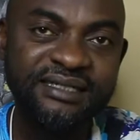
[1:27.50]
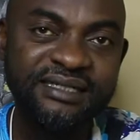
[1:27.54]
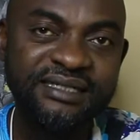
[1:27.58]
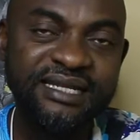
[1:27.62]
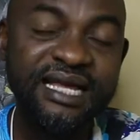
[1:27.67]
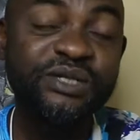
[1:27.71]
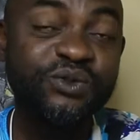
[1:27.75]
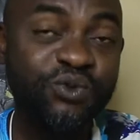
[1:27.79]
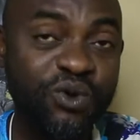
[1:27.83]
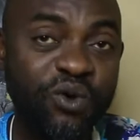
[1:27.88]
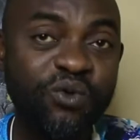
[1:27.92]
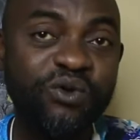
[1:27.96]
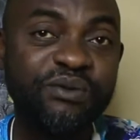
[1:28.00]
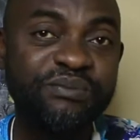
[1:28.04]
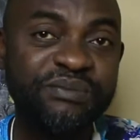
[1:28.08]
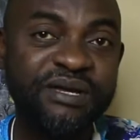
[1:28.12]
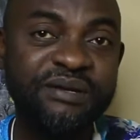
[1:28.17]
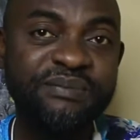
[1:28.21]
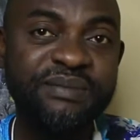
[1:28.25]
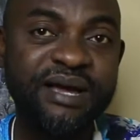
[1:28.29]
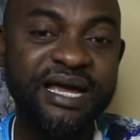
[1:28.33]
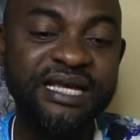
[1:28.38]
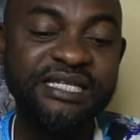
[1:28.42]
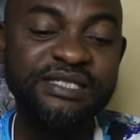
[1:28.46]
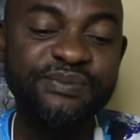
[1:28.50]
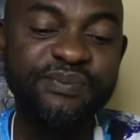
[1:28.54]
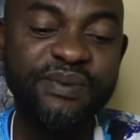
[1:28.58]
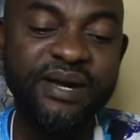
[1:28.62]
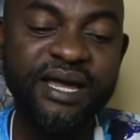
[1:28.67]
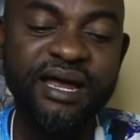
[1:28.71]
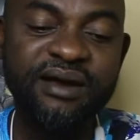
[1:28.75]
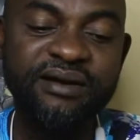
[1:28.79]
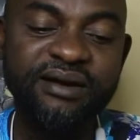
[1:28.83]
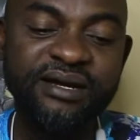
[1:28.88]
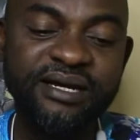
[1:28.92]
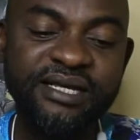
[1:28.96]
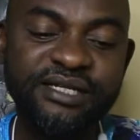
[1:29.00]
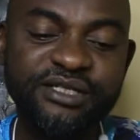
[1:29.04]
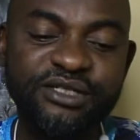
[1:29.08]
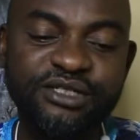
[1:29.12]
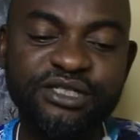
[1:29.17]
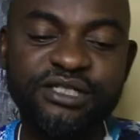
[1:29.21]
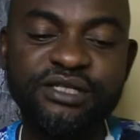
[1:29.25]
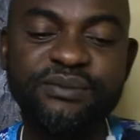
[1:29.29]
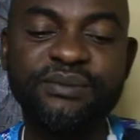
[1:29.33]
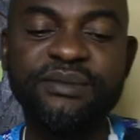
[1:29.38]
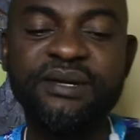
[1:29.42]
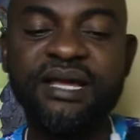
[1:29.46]
That's what we mean by inspire
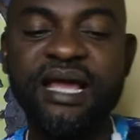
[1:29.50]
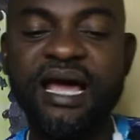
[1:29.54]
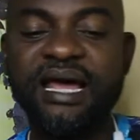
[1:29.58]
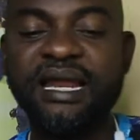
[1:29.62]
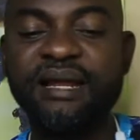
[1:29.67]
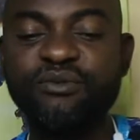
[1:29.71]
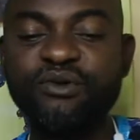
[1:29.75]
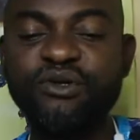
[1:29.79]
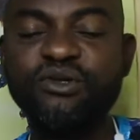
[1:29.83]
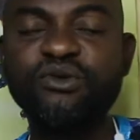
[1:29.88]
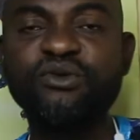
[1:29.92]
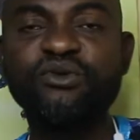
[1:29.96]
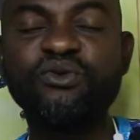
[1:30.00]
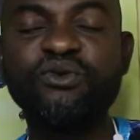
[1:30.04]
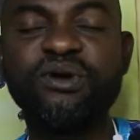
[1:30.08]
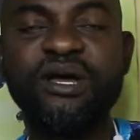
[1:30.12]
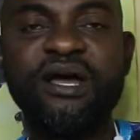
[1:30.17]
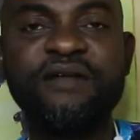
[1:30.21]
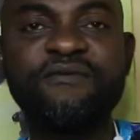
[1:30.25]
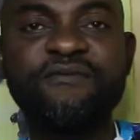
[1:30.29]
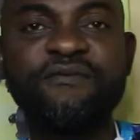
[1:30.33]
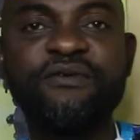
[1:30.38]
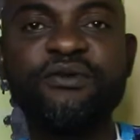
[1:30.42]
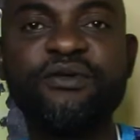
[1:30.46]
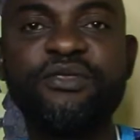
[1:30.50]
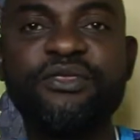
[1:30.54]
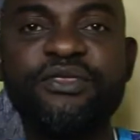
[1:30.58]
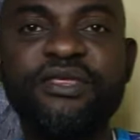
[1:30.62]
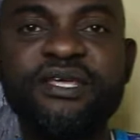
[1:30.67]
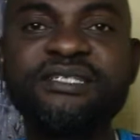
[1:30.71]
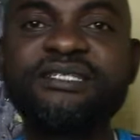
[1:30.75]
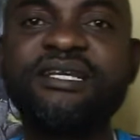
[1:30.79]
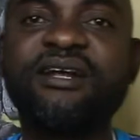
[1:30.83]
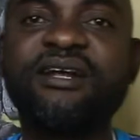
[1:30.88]
relationship. And I'm going to look at few things